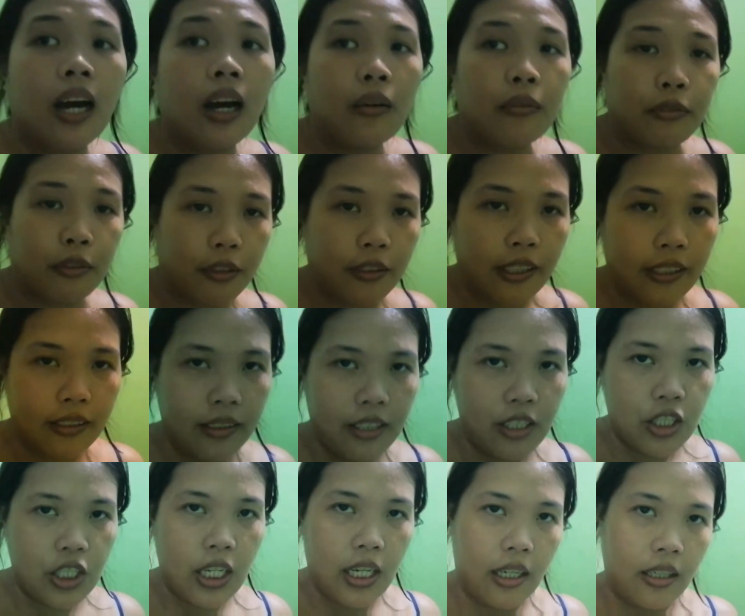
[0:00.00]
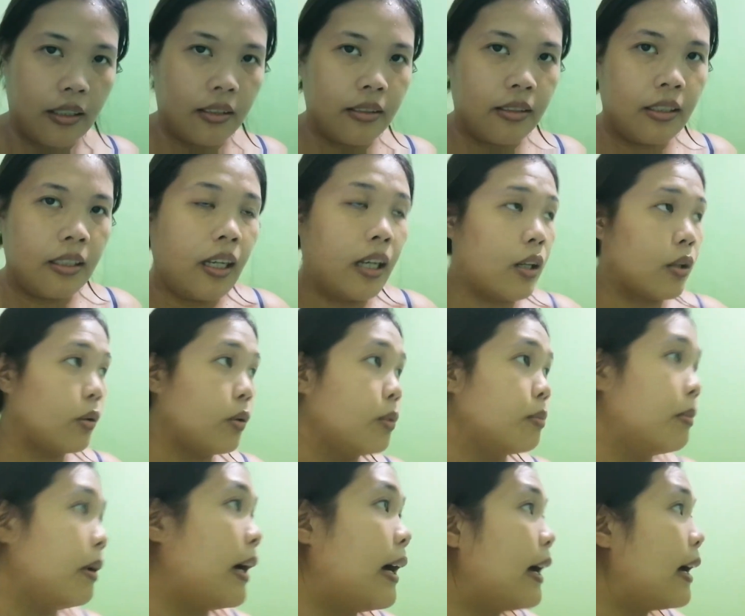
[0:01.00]
For rent ni siya. Na room,
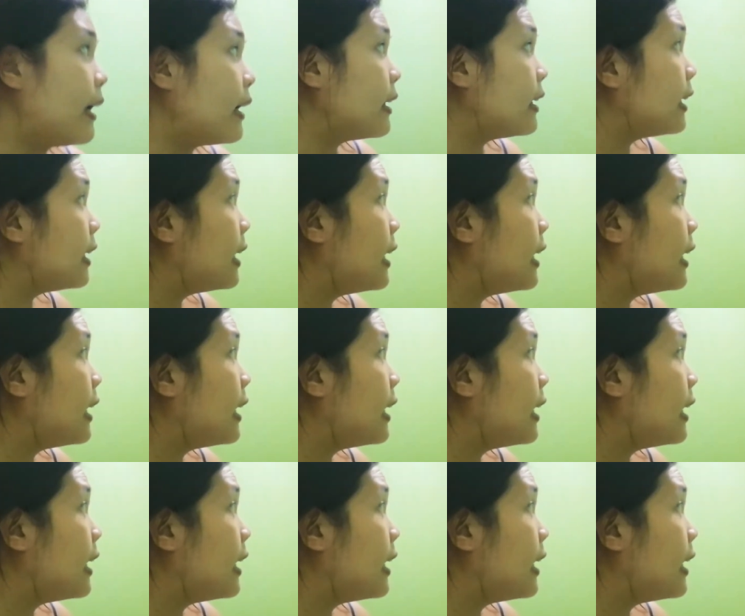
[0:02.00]
ha?